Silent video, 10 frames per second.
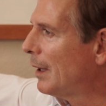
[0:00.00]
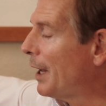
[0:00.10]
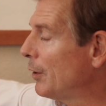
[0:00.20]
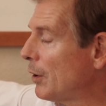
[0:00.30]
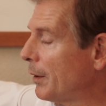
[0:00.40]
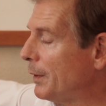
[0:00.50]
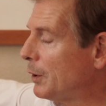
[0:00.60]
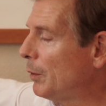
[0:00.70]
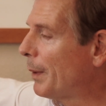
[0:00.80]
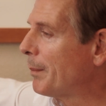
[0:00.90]
I don't know if you
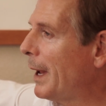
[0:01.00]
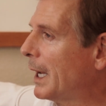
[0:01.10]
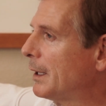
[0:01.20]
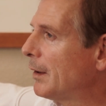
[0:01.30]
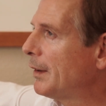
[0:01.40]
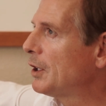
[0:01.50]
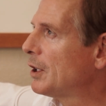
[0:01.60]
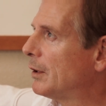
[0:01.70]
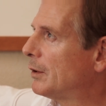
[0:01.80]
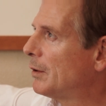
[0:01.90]
do, but make a
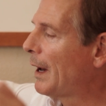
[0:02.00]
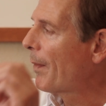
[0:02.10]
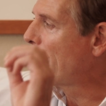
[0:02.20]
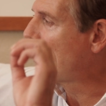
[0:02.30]
decision to let the